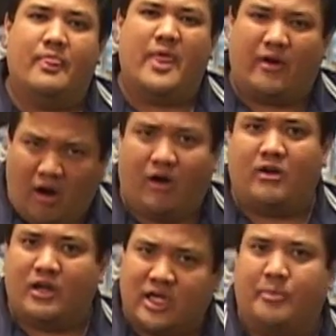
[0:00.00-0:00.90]
there
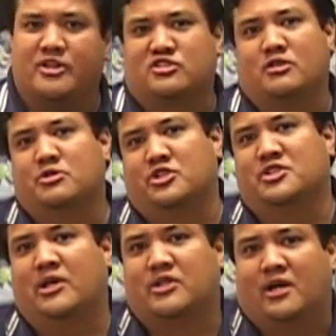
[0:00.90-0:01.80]
are a couple of
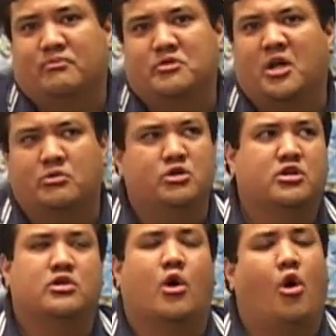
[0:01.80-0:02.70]
solutions out there. You know, you
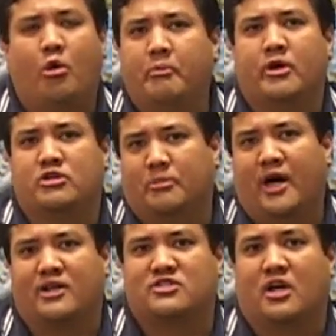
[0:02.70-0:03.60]
can home build a
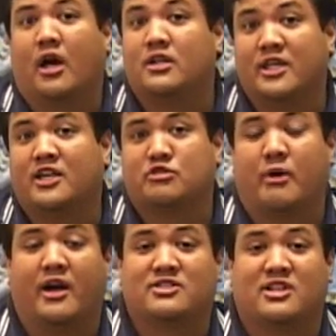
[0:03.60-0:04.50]
box, a, a, Linux
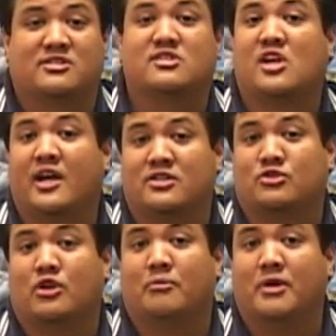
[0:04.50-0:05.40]
box that's designed to
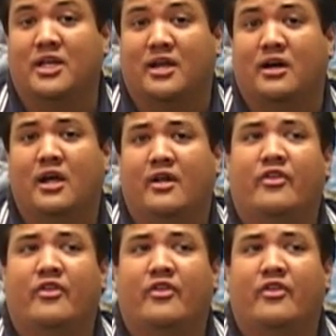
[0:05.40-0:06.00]
stream media.